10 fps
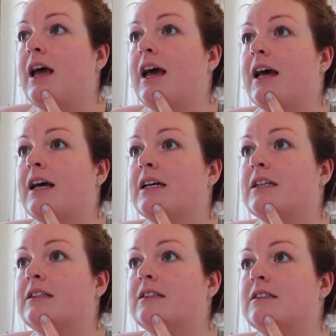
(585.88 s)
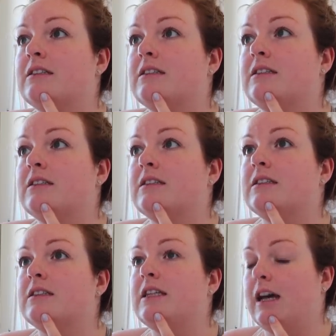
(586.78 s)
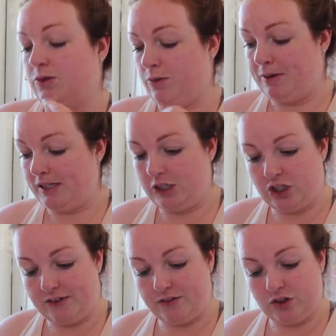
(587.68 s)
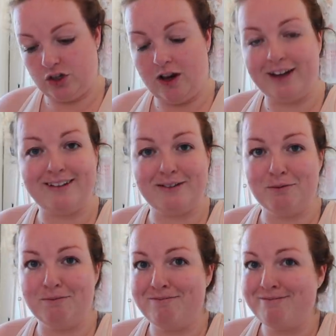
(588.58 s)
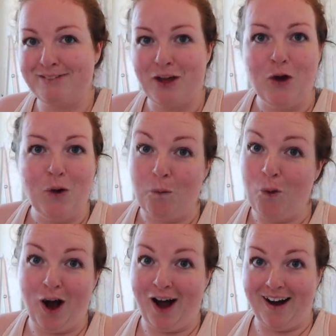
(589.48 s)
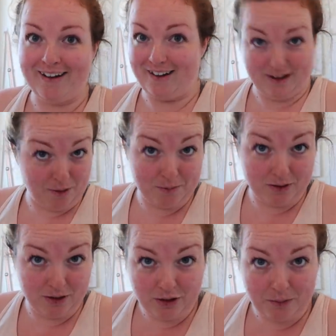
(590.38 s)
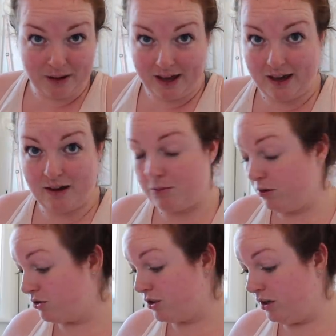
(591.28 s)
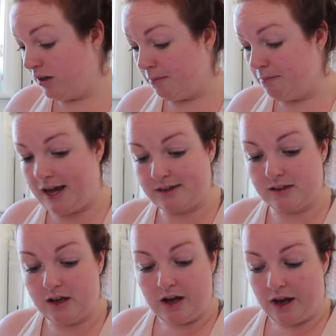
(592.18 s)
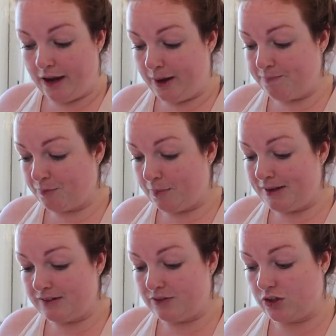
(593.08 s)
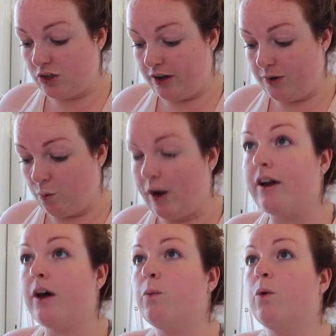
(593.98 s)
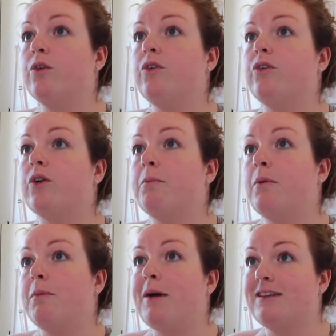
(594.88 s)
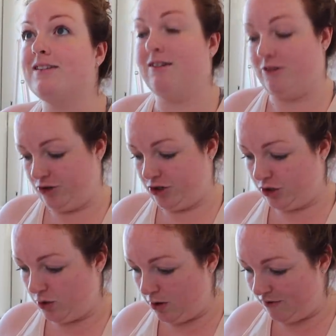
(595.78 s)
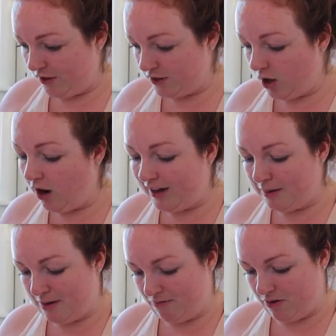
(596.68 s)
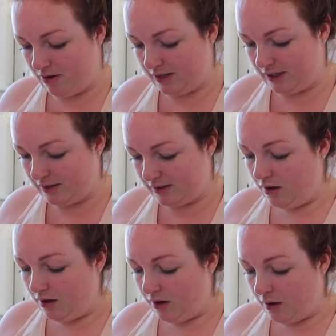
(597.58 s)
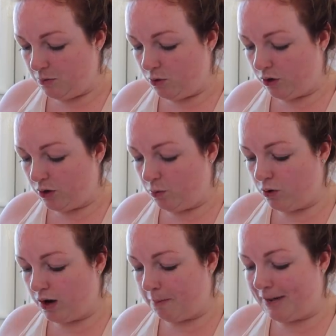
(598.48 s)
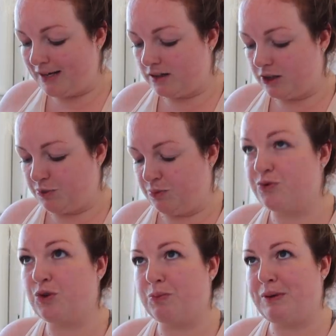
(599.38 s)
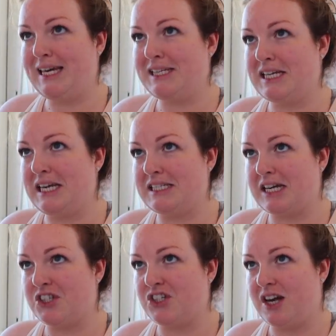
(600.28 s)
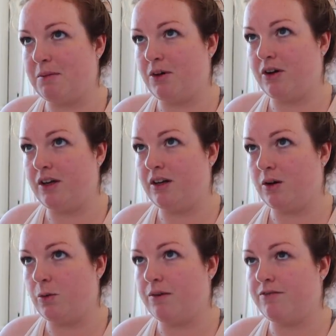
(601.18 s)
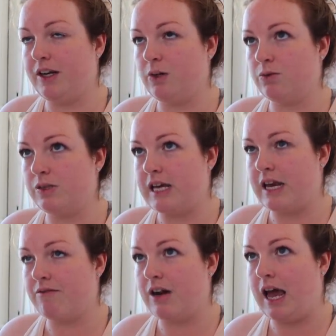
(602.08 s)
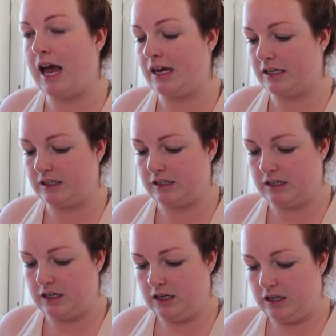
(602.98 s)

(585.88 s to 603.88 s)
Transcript: And yeah, so I basically just have to decide what a hard life. Um, look at my hair, oh my gosh, I look like a mess. Um, I basically have to decide when I want my massage. So if I time it right, I'm not going to want a massage before a PT session, am I? Like when I'm feeling all zen and relaxed.